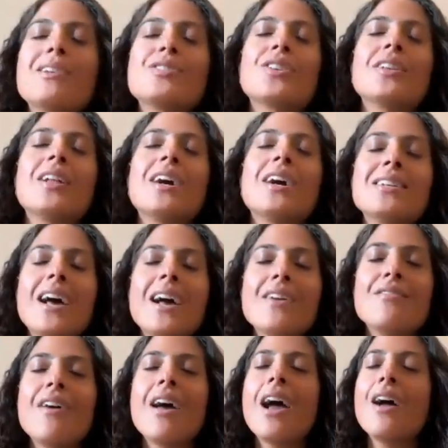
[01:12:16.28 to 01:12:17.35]
and masterclass
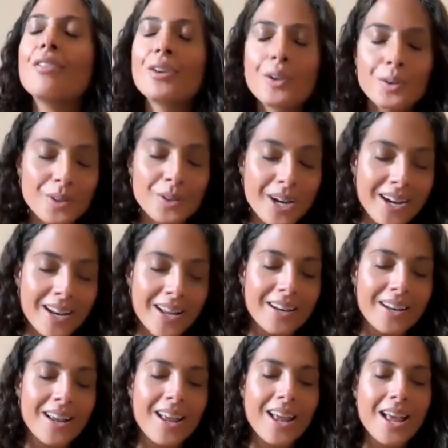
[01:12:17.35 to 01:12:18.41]
I've ever
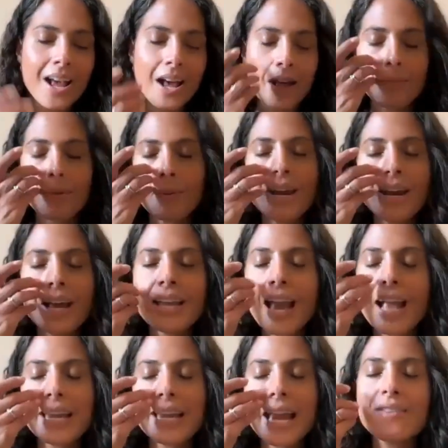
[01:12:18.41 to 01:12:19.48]
created. I mean, I
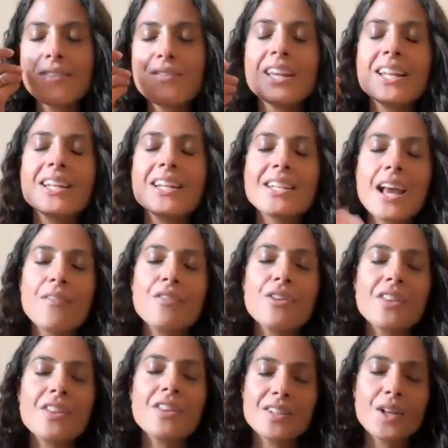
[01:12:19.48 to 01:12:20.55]
can't even get into
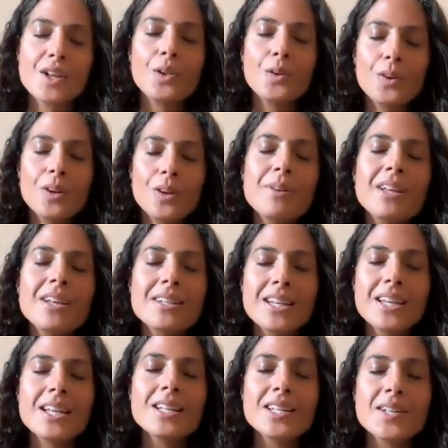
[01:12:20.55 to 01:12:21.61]
everything that's included
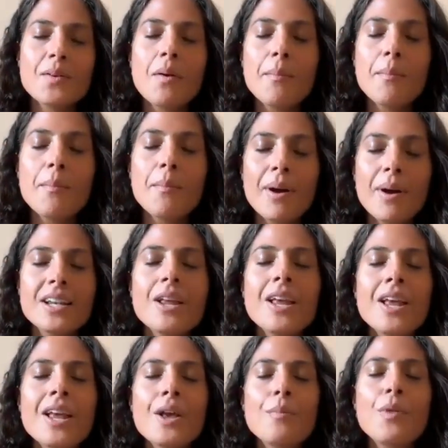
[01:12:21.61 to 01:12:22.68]
because it is so abundant.
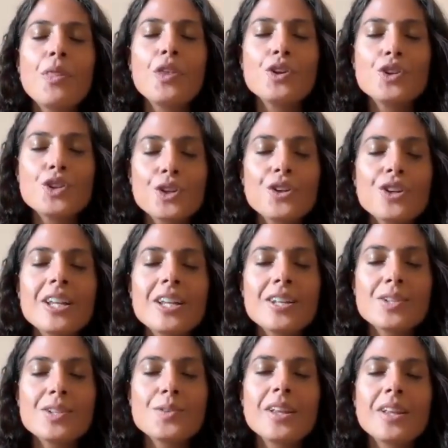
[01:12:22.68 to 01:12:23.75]
But the
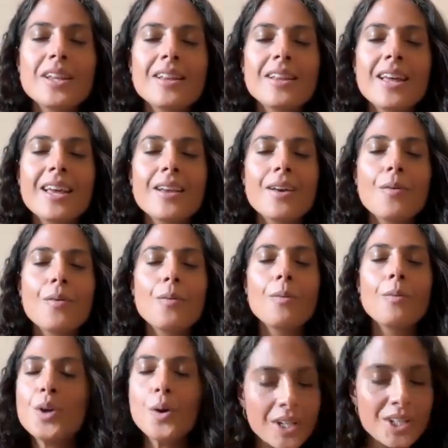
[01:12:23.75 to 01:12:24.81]
journey is really like,
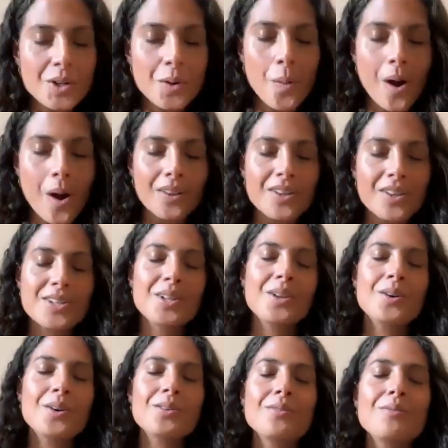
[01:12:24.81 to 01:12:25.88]
you don't need to walk this
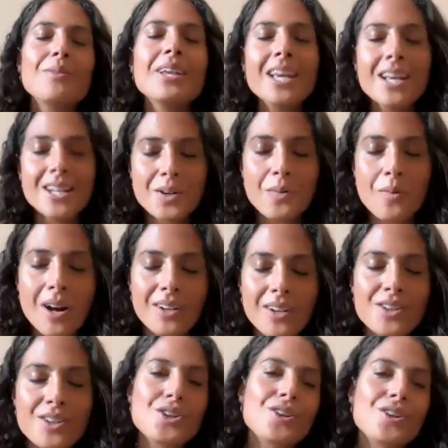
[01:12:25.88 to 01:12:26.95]
alone. We get to
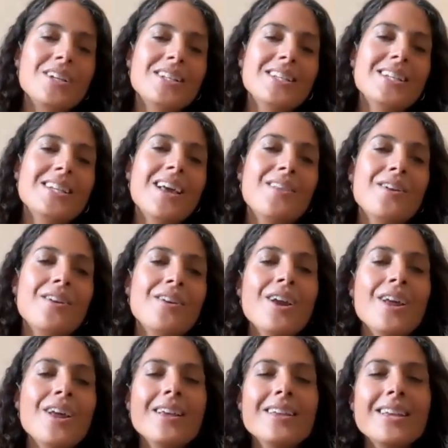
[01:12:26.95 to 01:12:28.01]
walk this journey together.
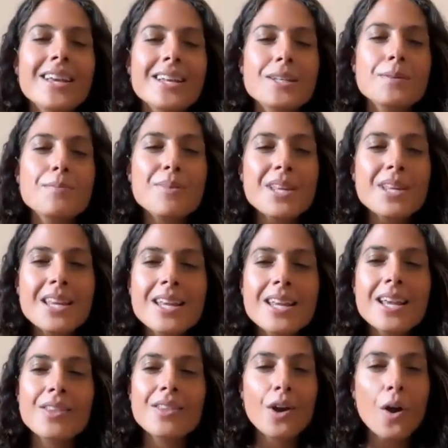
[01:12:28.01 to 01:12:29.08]
You get to
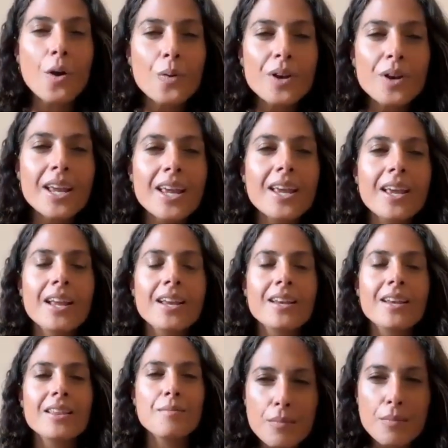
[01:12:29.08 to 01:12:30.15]
be in the coding
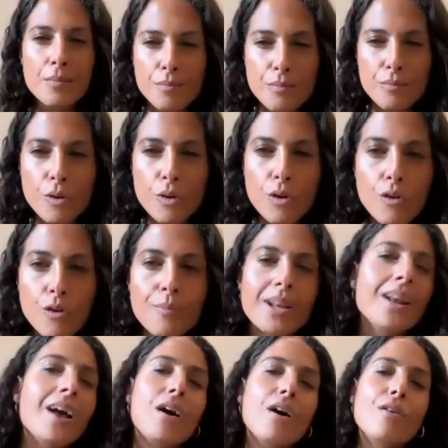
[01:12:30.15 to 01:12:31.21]
and in the
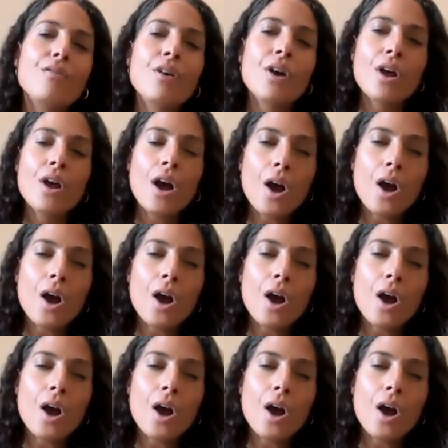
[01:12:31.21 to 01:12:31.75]
movement of